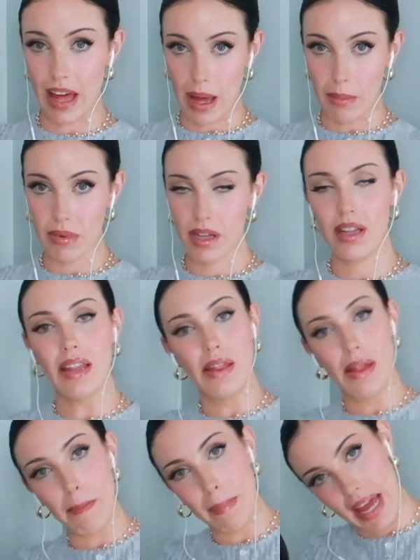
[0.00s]
them,
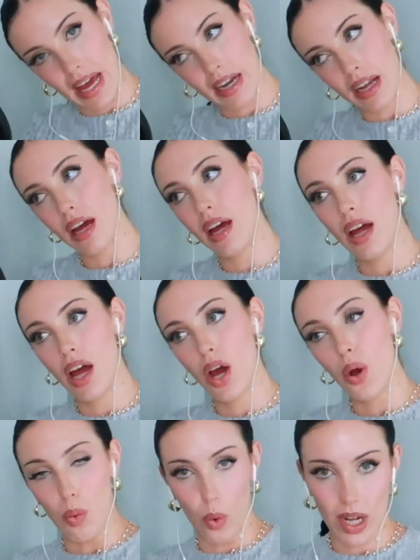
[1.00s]
the man,
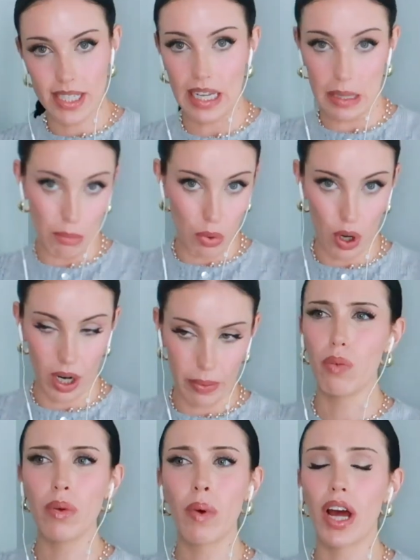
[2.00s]
wanting more.
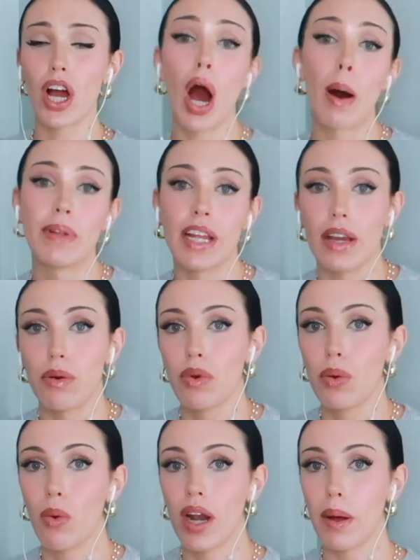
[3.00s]
We want to accommodate, we
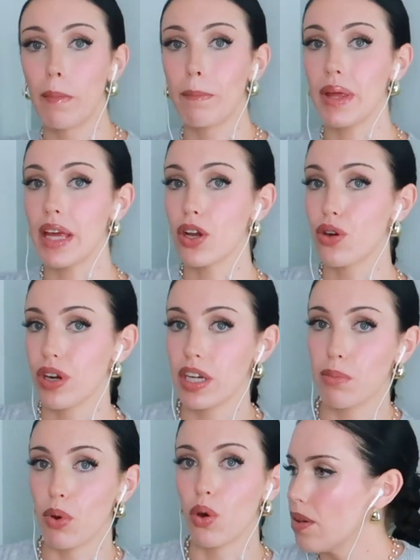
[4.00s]
want to be
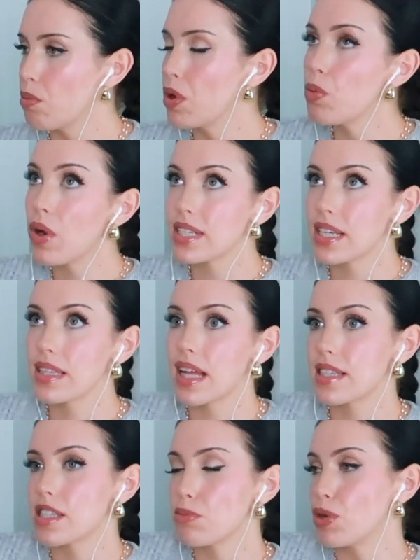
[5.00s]
agreeable, we want to
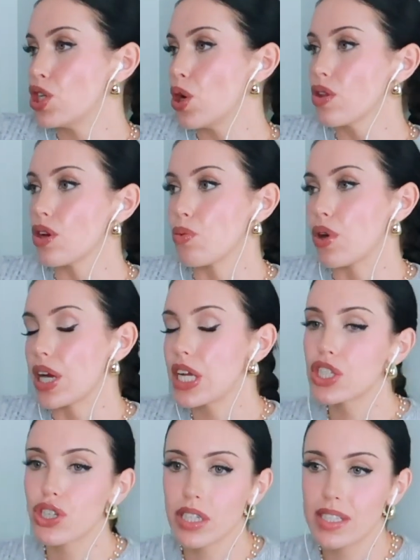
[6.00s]
let someone know that we're
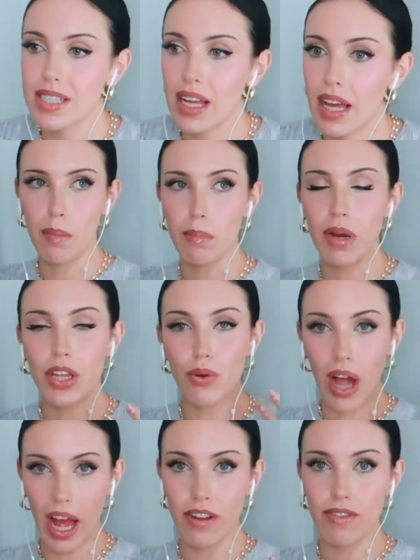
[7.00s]
interested, but you
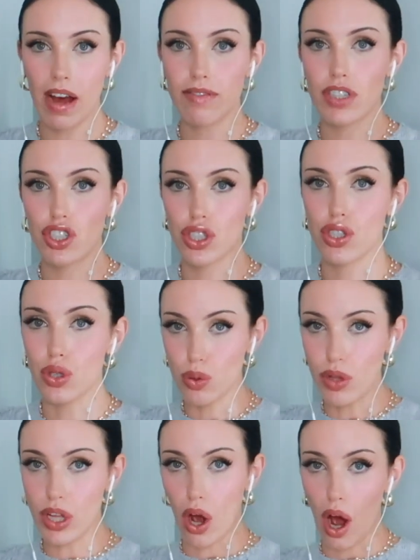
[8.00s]
kind of have to just do
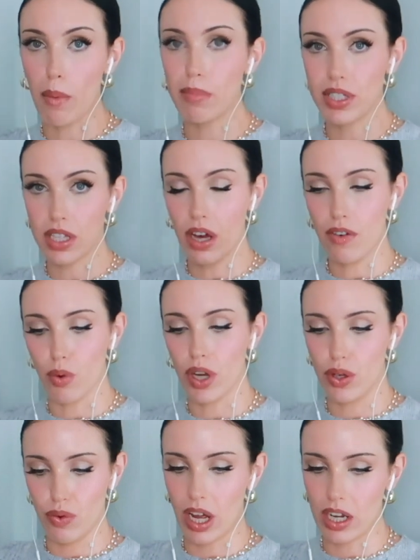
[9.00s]
the opposite of what
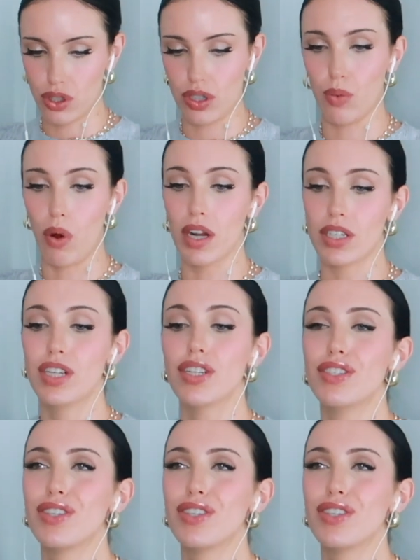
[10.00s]
you naturally want to do.